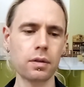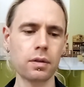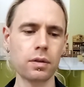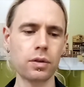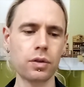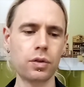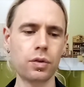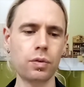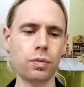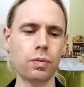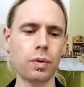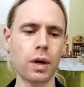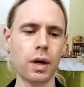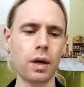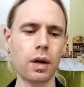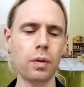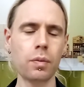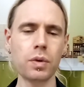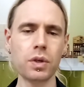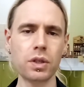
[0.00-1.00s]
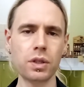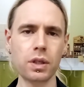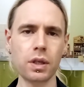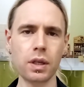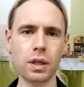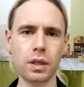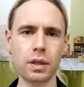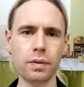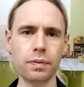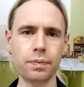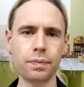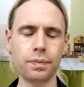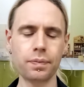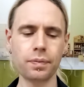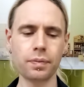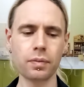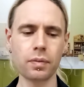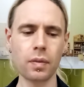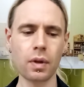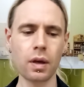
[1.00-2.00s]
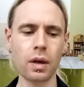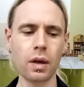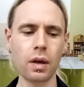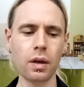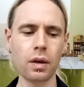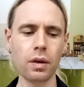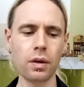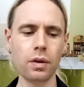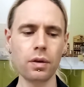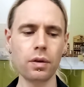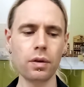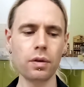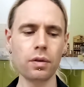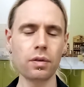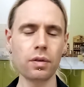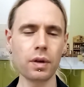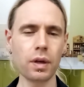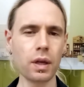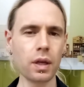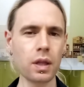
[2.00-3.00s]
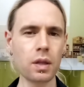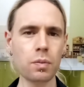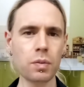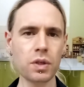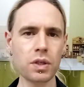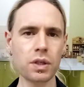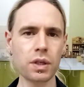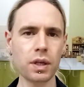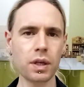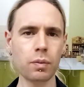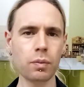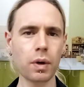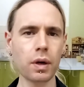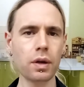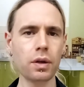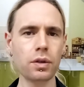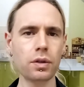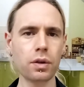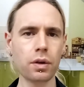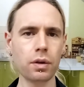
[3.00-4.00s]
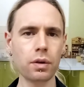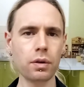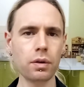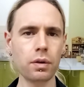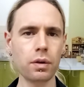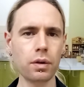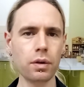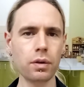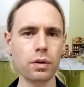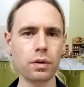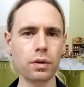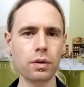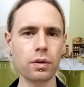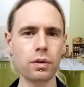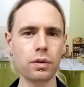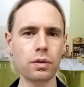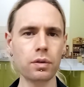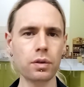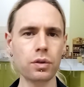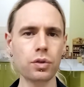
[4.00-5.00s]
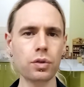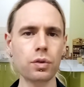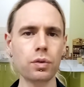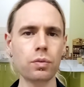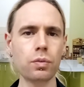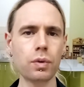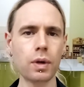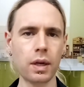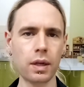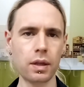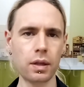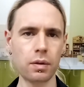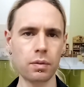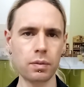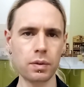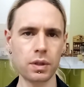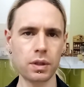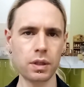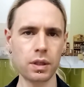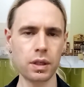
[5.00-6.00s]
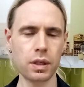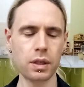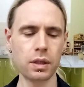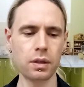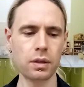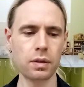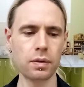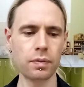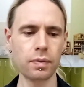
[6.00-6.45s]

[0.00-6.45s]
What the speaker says: to run a machine. You use it in the machine, but you don't use it to run the machine.